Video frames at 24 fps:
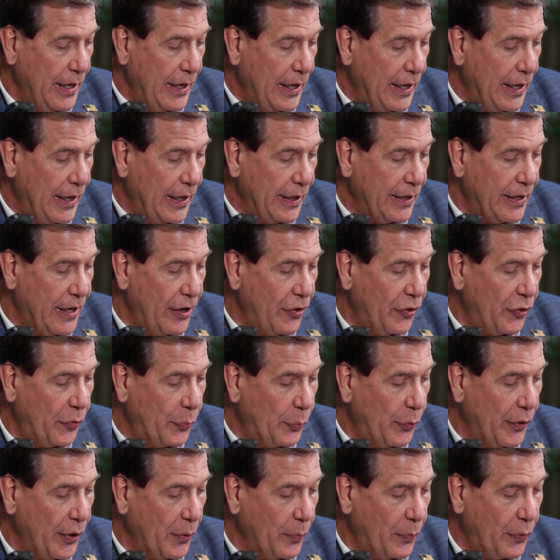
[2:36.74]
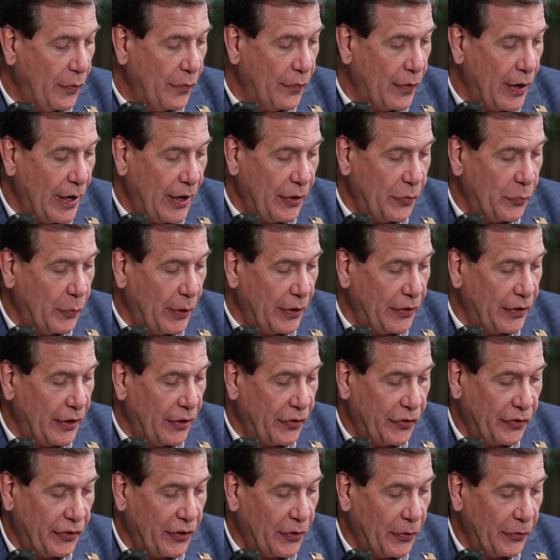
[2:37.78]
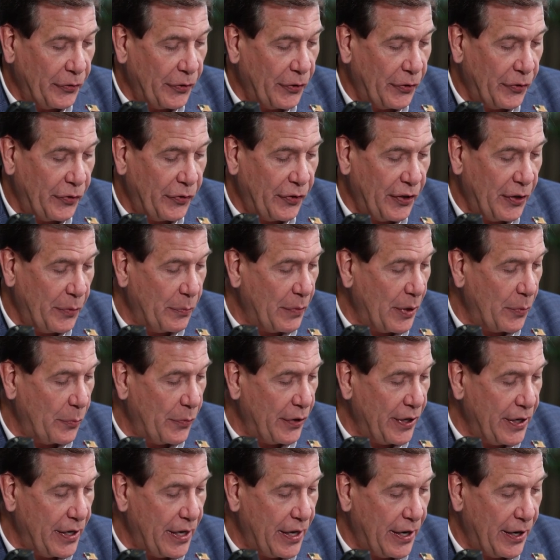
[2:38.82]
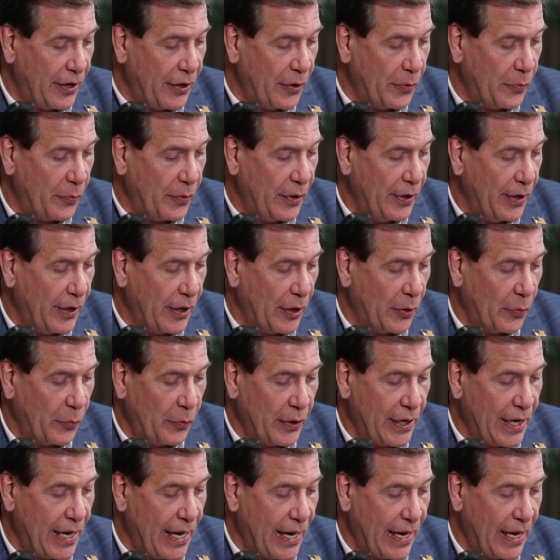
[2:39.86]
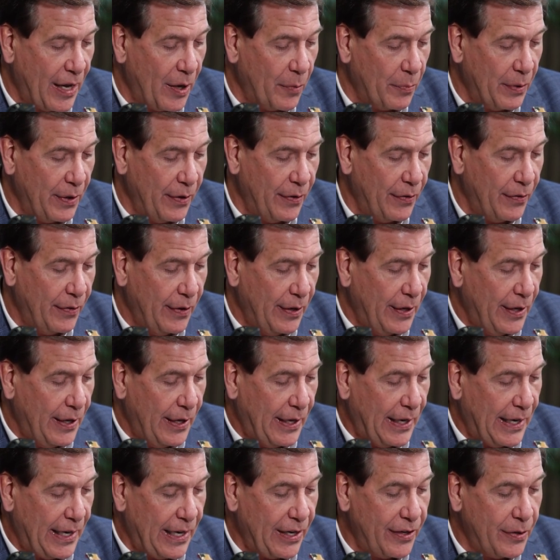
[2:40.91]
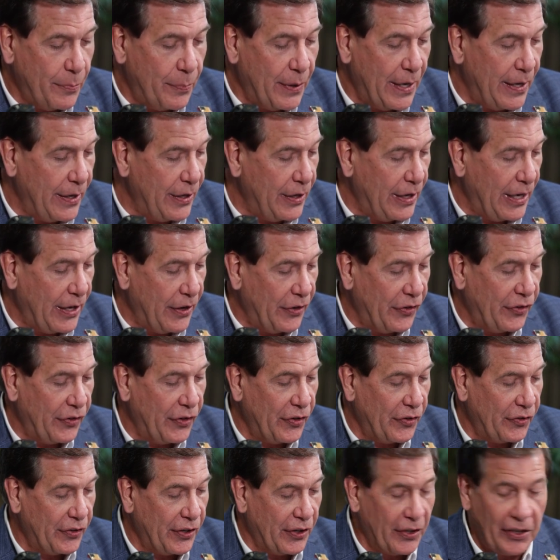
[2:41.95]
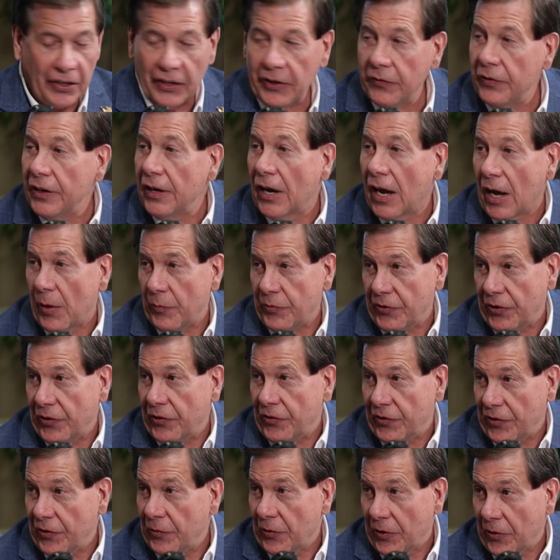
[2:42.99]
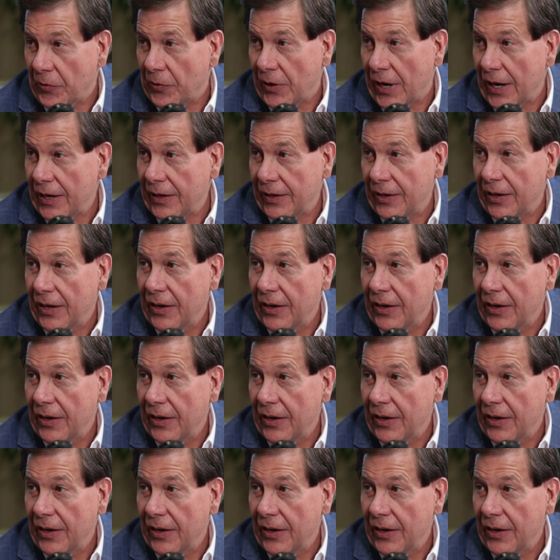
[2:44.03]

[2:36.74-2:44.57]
CareSpring provides skilled nursing, memory care, rehab, independent and assisted living options, correct?